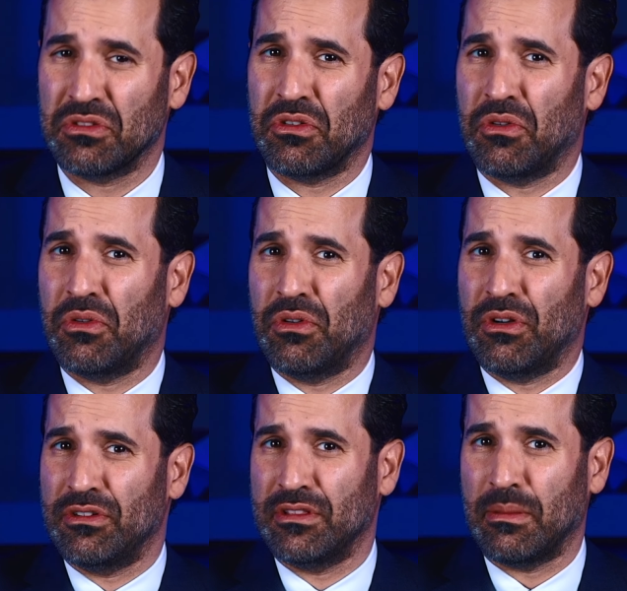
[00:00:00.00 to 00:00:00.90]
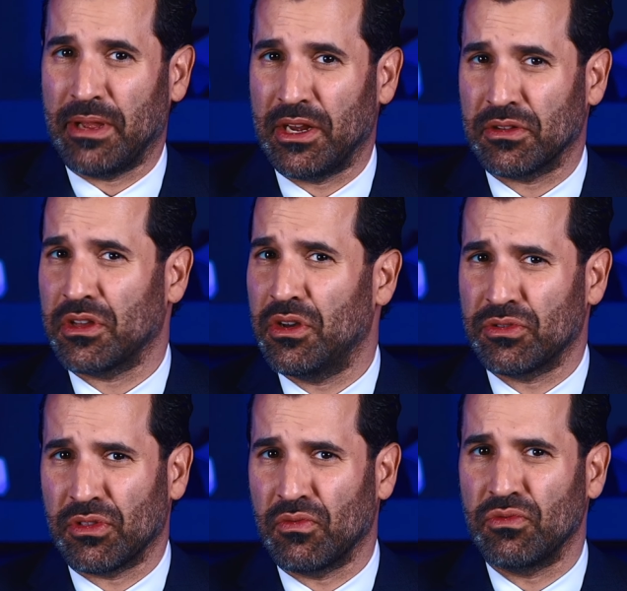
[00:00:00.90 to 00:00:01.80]
or the penal code or
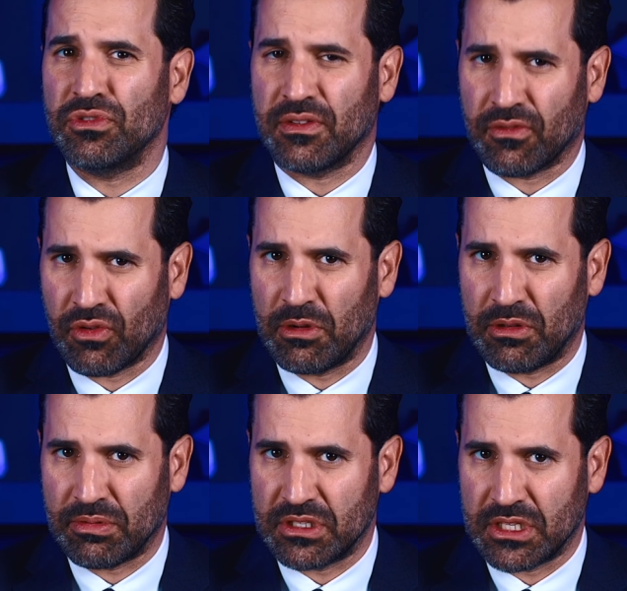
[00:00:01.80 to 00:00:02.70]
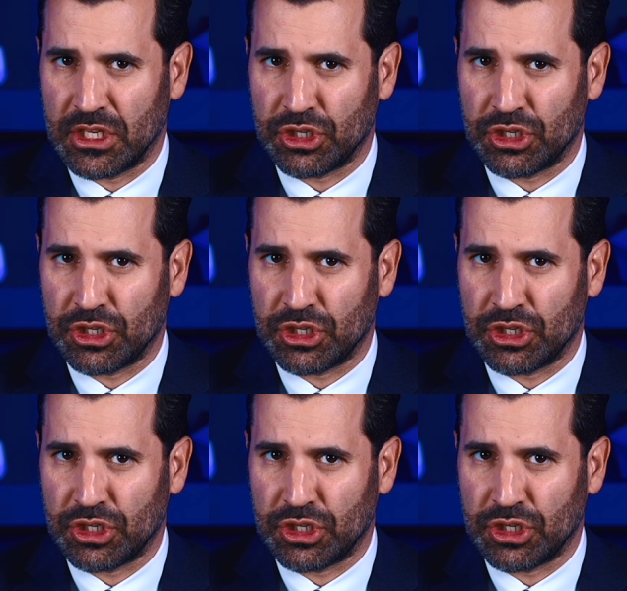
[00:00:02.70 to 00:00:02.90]
the rules of criminal procedure.